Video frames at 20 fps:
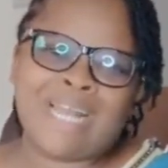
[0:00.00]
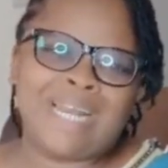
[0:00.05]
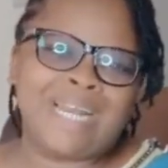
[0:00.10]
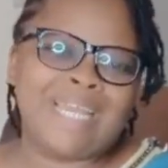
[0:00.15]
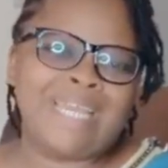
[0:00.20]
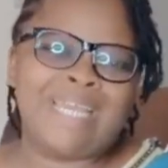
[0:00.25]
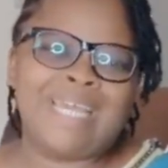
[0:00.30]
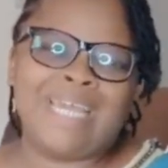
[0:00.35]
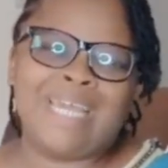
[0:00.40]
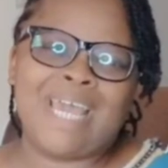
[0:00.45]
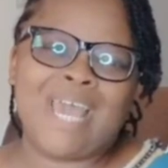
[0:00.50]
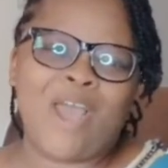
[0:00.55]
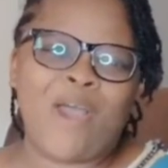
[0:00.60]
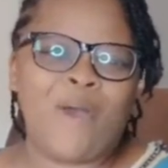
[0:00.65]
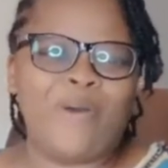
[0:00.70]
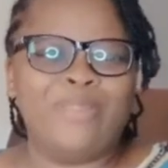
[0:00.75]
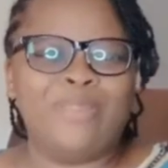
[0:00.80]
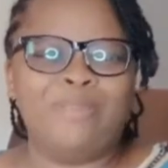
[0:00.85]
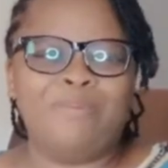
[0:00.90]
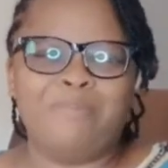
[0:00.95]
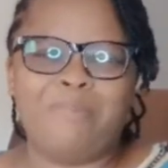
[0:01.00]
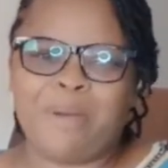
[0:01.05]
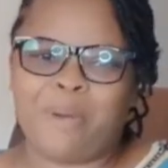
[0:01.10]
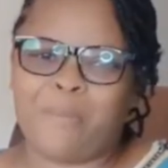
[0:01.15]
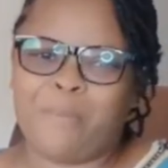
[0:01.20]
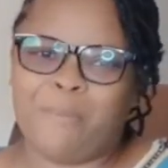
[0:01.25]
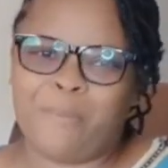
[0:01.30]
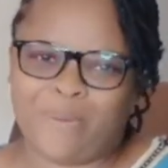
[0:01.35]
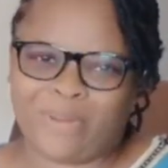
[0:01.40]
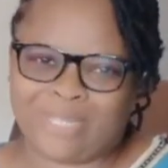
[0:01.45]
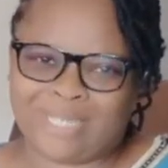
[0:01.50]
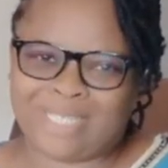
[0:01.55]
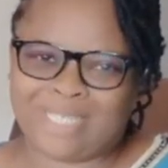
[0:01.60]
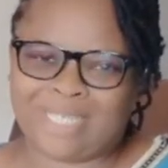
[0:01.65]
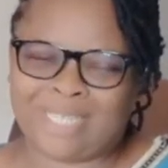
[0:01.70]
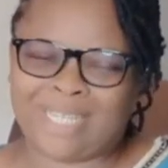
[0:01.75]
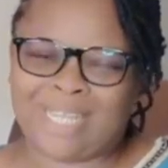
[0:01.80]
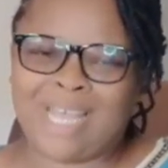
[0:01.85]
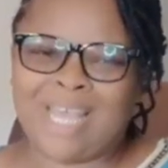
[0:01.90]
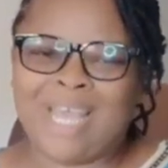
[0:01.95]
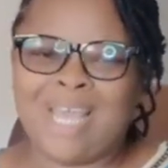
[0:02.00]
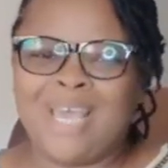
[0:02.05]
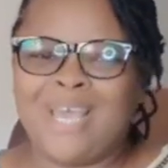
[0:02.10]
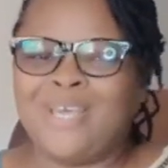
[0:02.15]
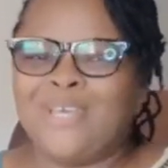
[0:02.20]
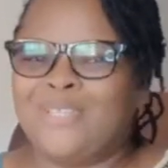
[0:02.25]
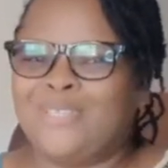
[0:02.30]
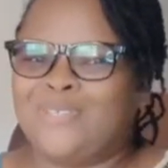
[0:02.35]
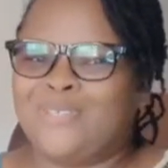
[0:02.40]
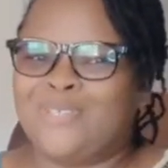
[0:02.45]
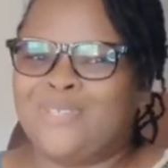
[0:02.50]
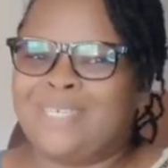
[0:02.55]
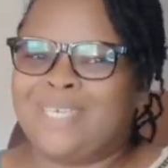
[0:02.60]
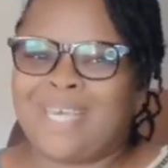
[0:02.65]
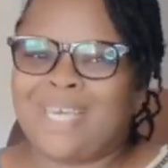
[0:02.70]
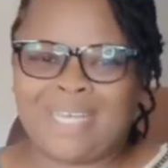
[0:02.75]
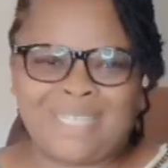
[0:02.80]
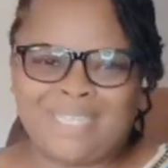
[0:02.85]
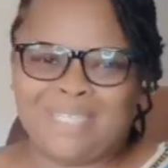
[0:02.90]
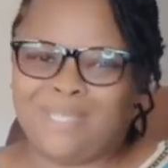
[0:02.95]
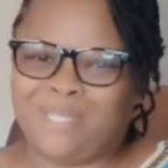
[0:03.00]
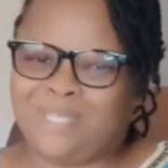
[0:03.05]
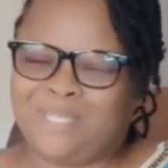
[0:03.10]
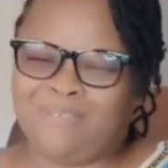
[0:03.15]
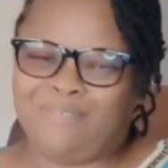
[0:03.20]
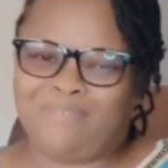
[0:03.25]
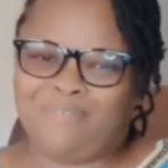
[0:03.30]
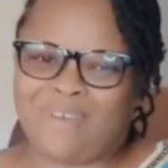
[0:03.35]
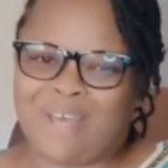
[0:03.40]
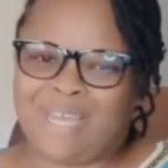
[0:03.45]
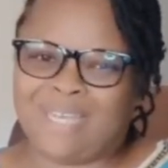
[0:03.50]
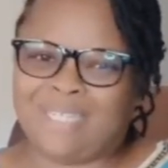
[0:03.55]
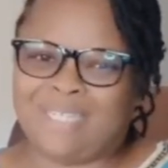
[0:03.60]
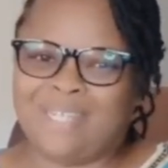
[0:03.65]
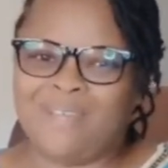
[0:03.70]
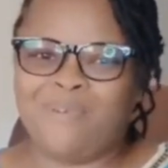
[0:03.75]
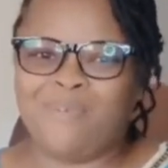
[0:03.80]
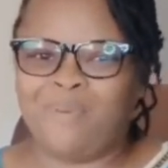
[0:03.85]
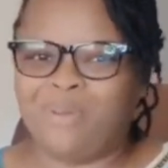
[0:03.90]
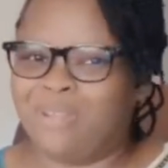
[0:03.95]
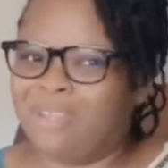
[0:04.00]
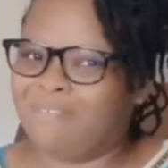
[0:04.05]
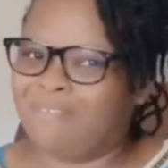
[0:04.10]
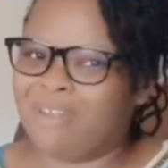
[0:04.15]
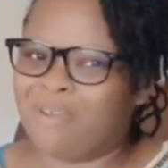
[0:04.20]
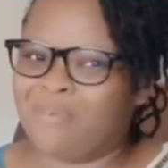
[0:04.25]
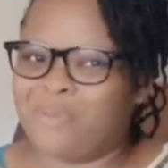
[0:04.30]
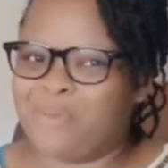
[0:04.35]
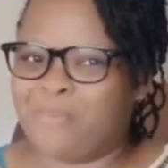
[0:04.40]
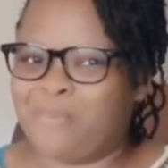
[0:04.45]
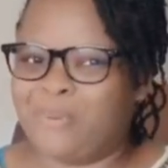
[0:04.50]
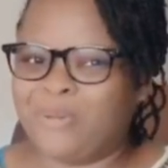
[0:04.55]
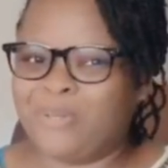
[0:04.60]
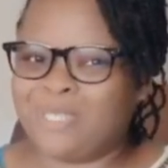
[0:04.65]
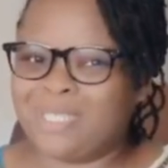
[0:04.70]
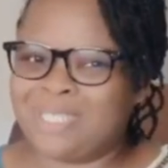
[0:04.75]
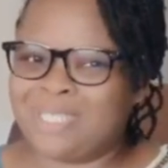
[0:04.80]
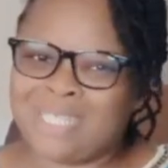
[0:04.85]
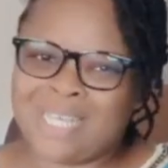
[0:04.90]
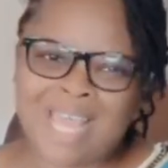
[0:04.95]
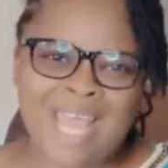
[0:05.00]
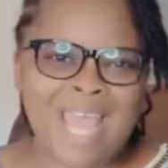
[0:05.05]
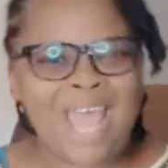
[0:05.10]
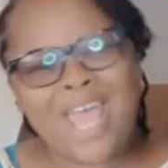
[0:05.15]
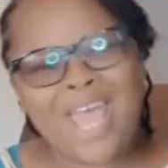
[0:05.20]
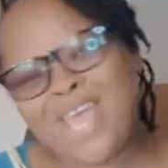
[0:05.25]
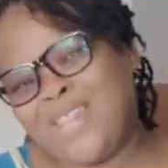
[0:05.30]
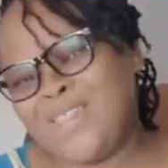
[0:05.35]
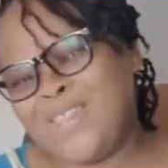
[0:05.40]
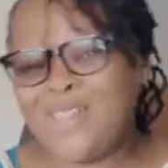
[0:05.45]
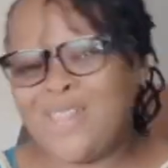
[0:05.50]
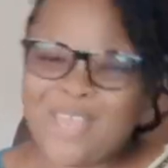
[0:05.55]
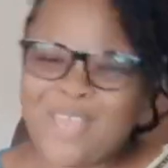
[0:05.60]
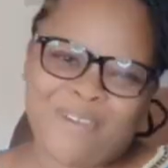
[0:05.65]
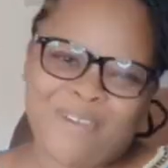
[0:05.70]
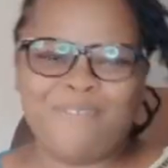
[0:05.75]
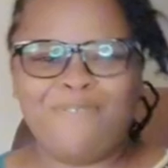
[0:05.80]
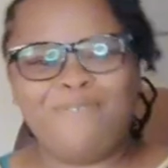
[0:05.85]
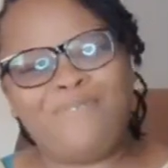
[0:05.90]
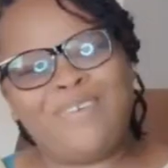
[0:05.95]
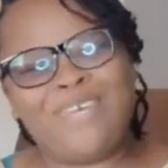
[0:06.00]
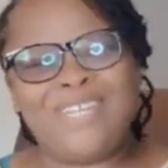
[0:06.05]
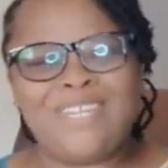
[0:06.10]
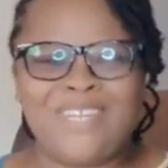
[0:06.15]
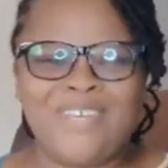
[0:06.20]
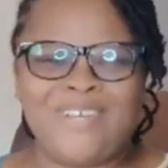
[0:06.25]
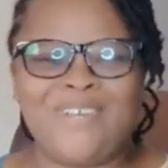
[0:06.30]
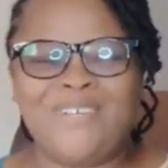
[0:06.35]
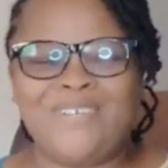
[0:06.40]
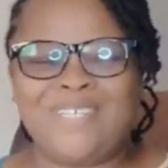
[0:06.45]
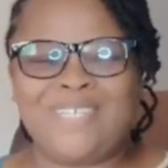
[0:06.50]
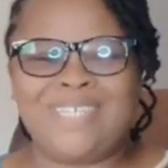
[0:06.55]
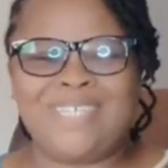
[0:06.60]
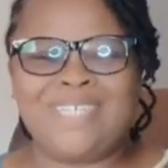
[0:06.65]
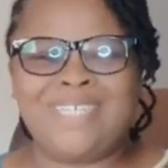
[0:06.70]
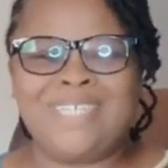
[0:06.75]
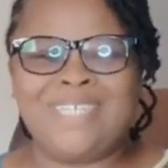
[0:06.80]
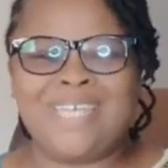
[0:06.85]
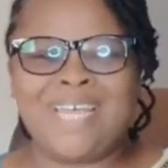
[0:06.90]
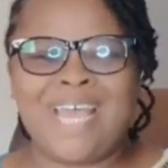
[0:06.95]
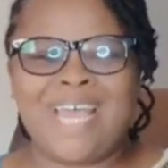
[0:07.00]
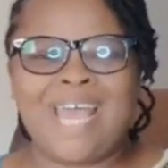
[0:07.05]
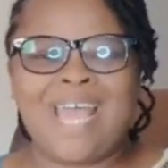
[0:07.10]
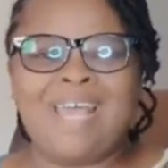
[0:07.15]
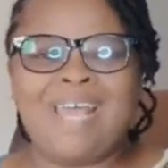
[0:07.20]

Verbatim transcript: click on the bell button to get notified whenever we post new videos.